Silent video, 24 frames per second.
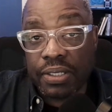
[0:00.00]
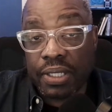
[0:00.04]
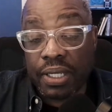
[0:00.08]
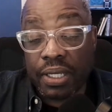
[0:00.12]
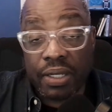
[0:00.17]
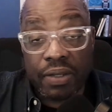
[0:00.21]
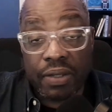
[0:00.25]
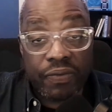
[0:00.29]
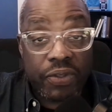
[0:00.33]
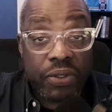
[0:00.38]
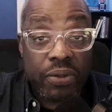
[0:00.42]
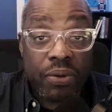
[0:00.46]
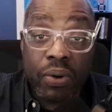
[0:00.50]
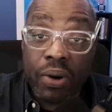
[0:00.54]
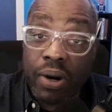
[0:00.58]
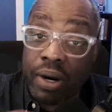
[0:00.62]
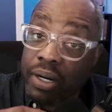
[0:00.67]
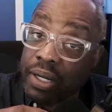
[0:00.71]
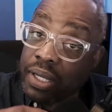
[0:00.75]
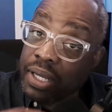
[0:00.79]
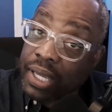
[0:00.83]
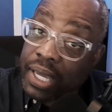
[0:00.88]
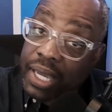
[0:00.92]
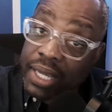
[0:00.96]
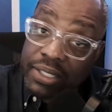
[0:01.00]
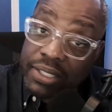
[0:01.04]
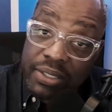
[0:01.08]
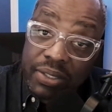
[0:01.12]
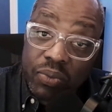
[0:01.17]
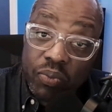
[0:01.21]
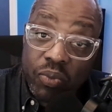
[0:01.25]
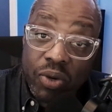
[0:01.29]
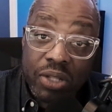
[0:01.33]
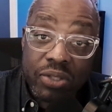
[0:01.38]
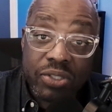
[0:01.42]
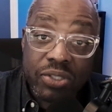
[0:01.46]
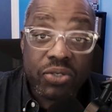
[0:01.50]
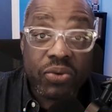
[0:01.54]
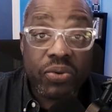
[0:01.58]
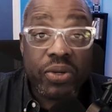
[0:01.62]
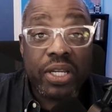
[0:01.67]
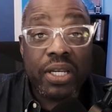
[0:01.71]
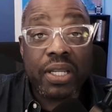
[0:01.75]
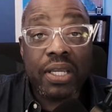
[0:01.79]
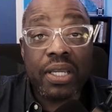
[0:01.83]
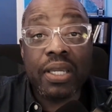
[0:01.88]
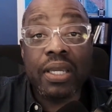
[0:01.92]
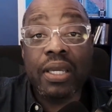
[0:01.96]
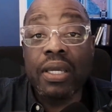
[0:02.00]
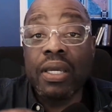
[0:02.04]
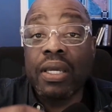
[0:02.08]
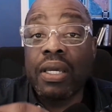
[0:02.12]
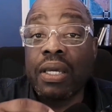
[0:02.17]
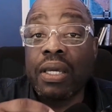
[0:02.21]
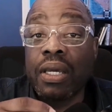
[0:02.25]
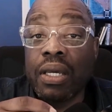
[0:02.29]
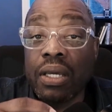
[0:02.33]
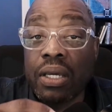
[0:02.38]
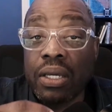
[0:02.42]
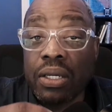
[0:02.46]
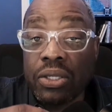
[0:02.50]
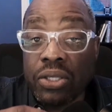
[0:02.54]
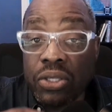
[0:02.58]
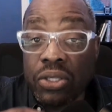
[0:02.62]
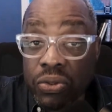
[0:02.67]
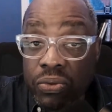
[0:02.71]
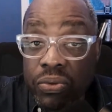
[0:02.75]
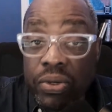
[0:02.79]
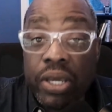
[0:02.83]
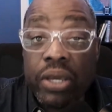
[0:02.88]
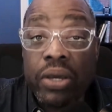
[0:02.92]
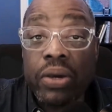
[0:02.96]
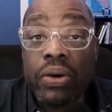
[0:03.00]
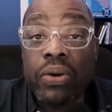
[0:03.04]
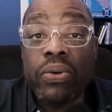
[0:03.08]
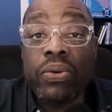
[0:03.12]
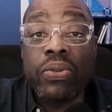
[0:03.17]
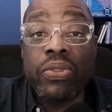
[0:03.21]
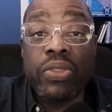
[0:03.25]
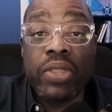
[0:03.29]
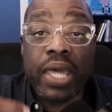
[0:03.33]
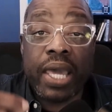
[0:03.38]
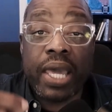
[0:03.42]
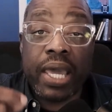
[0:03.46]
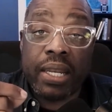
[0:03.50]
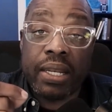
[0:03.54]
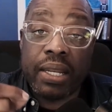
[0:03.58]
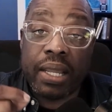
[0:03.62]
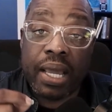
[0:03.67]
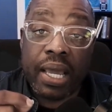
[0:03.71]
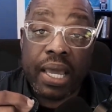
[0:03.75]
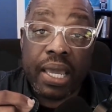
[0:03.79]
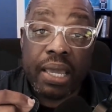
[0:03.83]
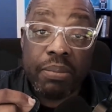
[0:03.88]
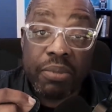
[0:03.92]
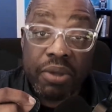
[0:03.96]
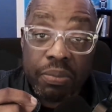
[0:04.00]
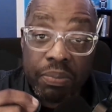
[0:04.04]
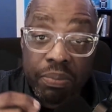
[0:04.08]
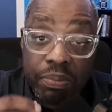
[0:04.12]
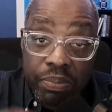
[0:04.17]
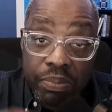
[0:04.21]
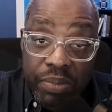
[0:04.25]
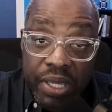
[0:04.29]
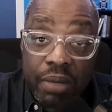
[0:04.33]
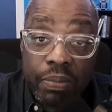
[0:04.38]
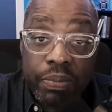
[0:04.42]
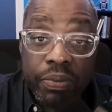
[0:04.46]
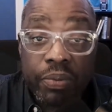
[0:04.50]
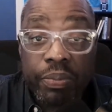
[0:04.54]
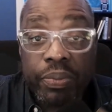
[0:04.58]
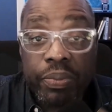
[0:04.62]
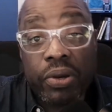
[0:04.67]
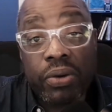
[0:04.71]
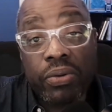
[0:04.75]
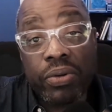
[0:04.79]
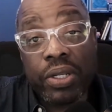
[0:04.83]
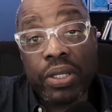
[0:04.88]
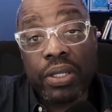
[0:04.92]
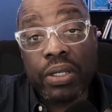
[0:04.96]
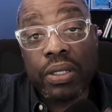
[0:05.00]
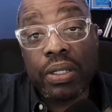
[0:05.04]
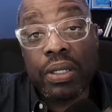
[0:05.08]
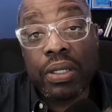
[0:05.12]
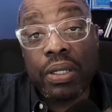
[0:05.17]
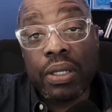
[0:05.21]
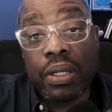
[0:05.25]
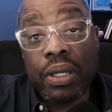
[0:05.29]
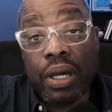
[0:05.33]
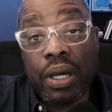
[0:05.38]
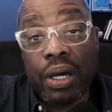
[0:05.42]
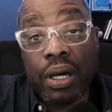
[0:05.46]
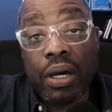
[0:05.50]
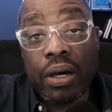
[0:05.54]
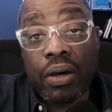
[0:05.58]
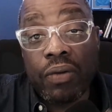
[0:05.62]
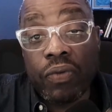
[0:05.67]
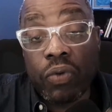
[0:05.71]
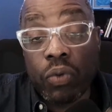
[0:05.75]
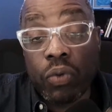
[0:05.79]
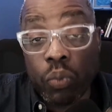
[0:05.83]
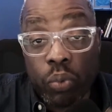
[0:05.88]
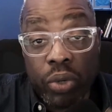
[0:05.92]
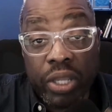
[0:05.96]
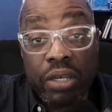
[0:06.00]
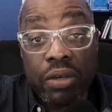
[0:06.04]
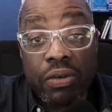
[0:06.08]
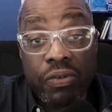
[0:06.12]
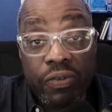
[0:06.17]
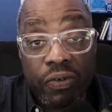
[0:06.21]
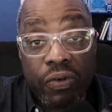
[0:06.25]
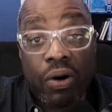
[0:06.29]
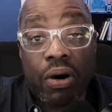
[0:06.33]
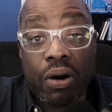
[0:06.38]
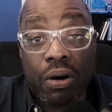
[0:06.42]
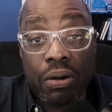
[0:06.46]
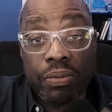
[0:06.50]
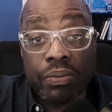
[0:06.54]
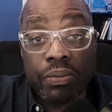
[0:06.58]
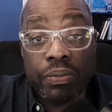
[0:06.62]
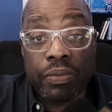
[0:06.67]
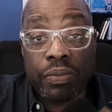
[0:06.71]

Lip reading: And if you aren't engaged in wealth screening, you know that I am a big proponent of Windfall.